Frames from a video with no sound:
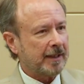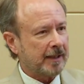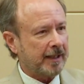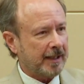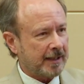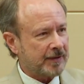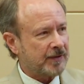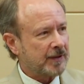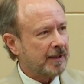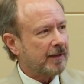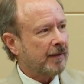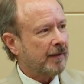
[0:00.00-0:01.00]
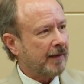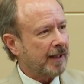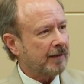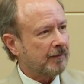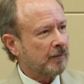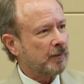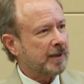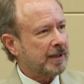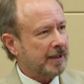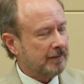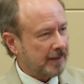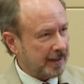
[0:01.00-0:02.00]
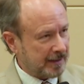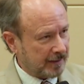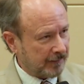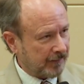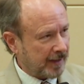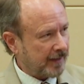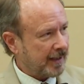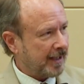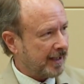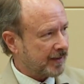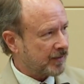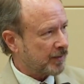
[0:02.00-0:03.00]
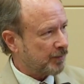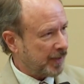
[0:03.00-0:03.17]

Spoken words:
LIS that would identify the cancer